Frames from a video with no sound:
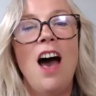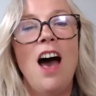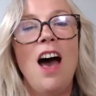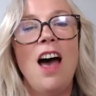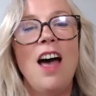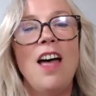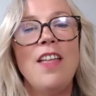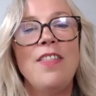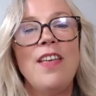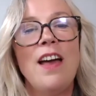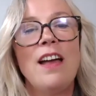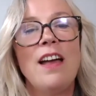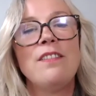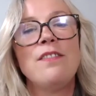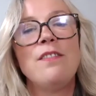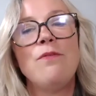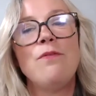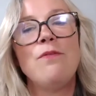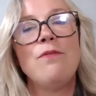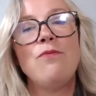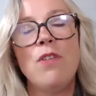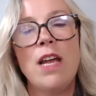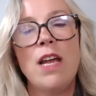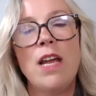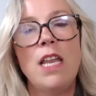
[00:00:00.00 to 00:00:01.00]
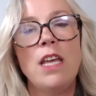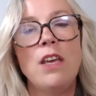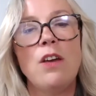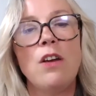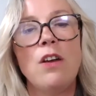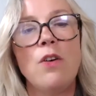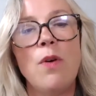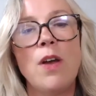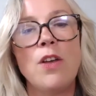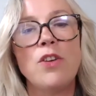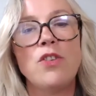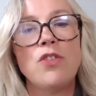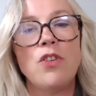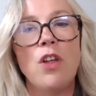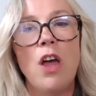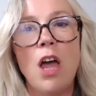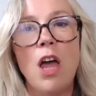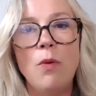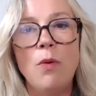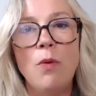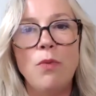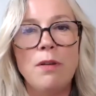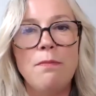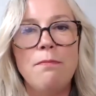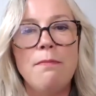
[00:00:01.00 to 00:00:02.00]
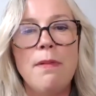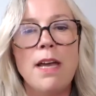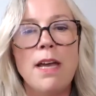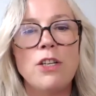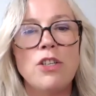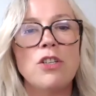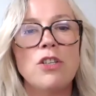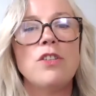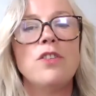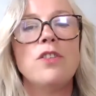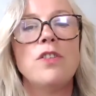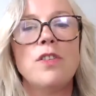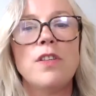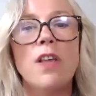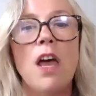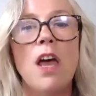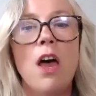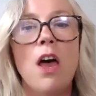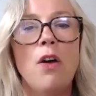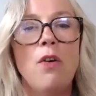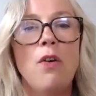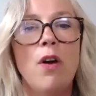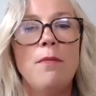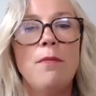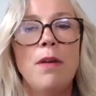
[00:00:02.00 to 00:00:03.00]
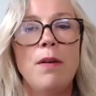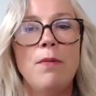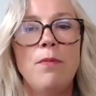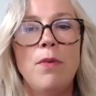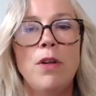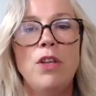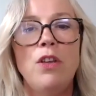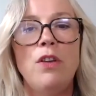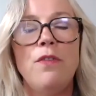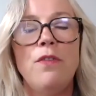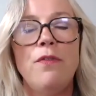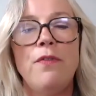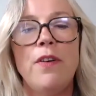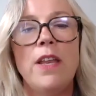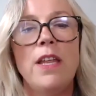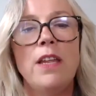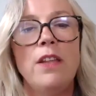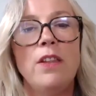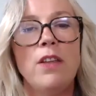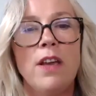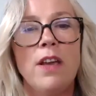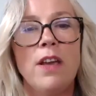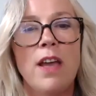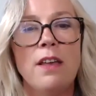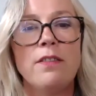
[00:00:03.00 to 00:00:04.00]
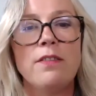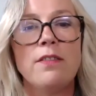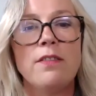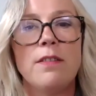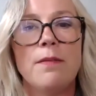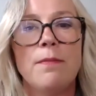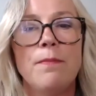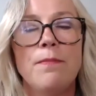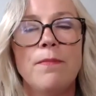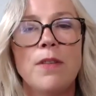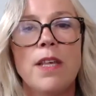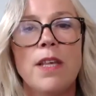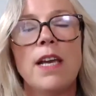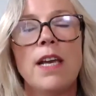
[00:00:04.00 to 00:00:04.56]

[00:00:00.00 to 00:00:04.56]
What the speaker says: That's a really good question. I would imagine so. I mean, when you fill in the customs, they're going